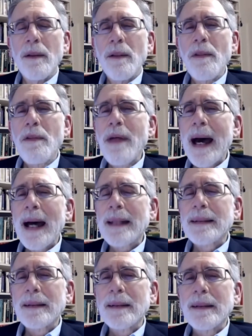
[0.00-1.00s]

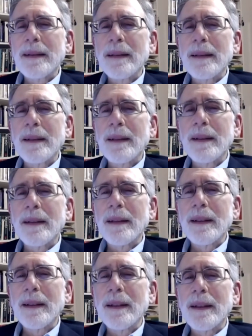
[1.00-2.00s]
that
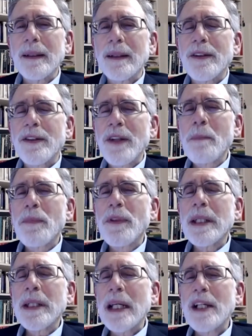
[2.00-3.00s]

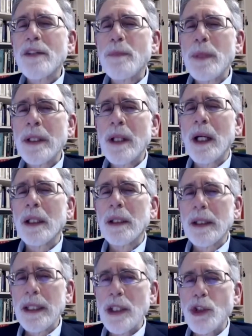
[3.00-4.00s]
something has been
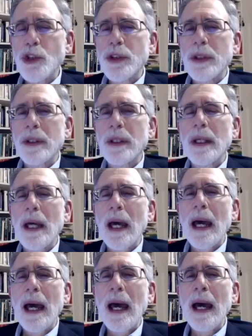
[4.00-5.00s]
unleashed
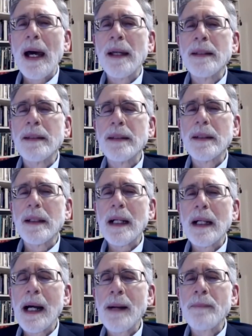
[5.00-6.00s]
and
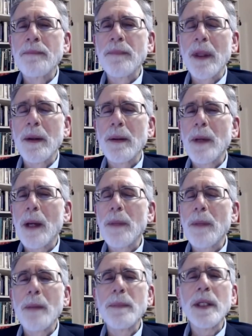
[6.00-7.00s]
um,
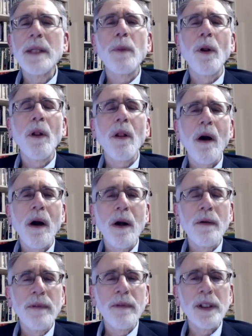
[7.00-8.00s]
people
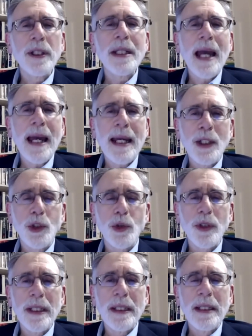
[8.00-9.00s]
are very
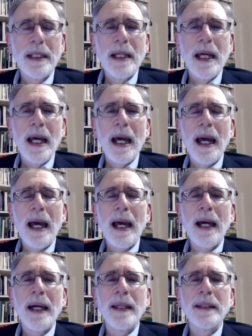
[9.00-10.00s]
angry
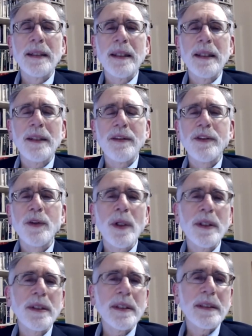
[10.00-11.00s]
and it's
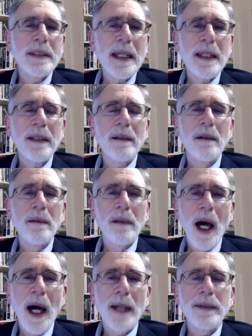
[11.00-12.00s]
going to take a
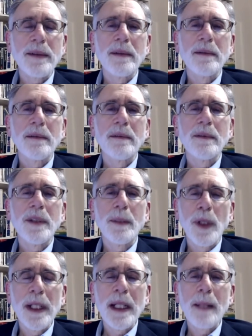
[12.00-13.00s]
lot to
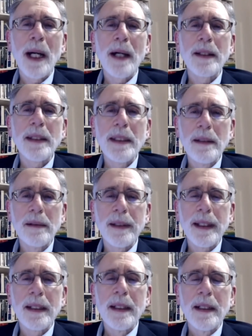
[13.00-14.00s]
bring about healing.